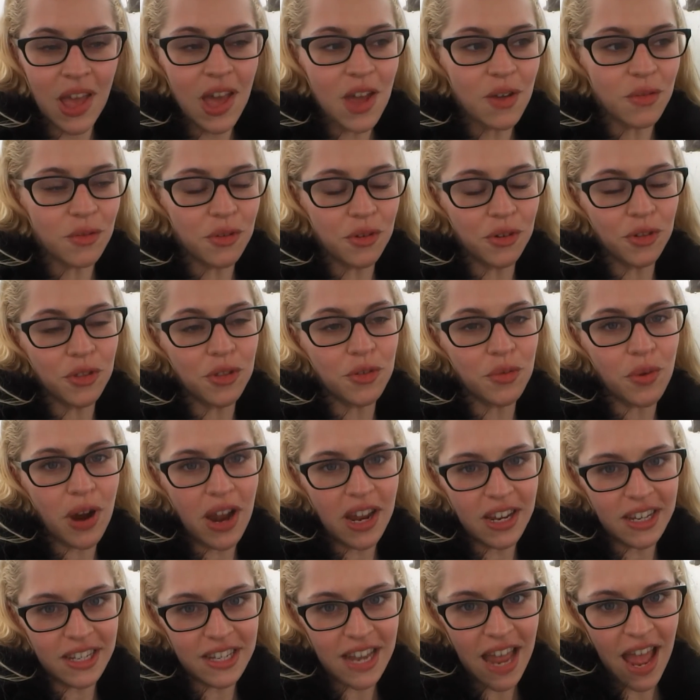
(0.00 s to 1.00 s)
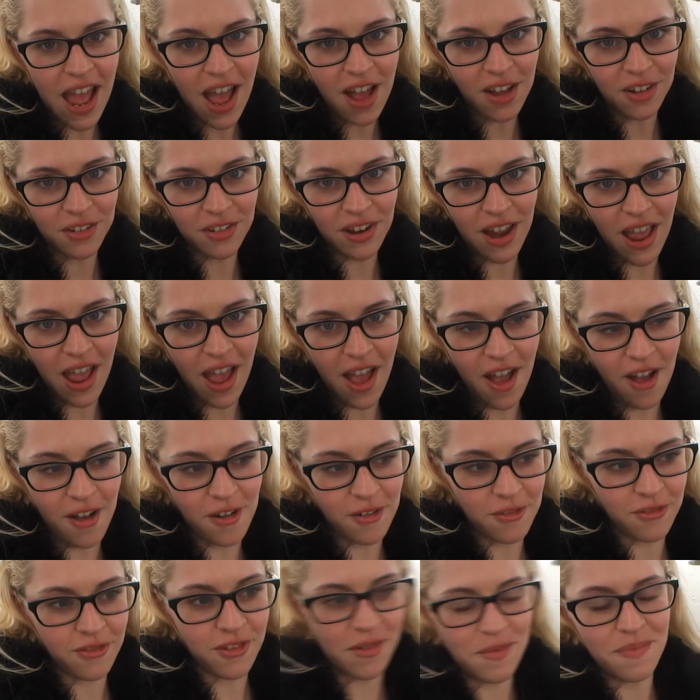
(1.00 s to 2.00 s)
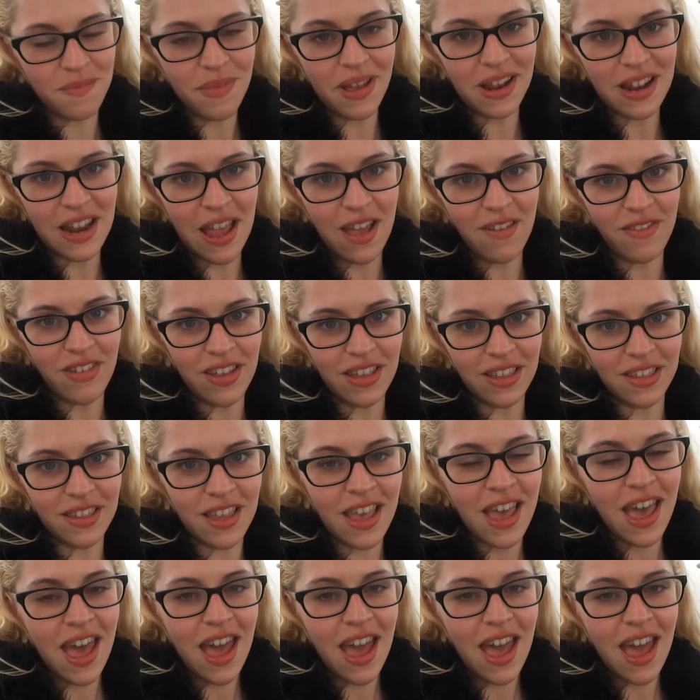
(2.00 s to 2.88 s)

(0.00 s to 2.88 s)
We're on the way down now from Ben Nevis,